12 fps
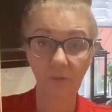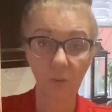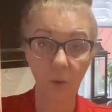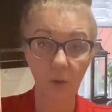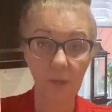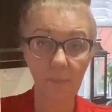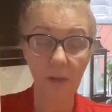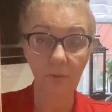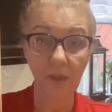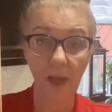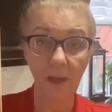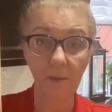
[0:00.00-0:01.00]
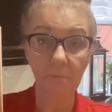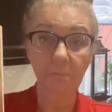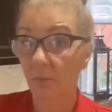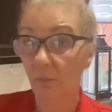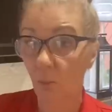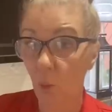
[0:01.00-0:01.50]
to worry about that.
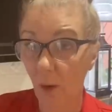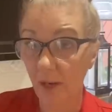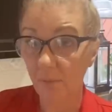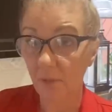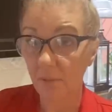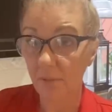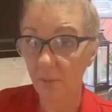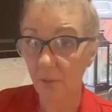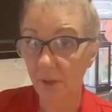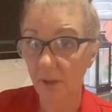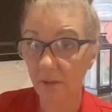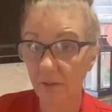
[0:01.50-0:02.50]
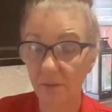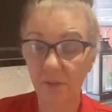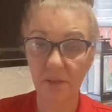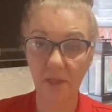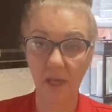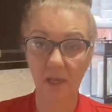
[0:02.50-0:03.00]
What I'm gonna be bringing you
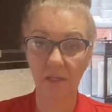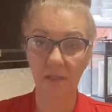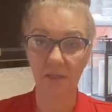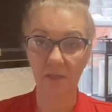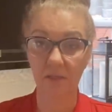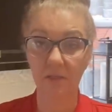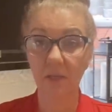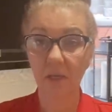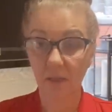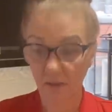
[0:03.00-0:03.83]
today is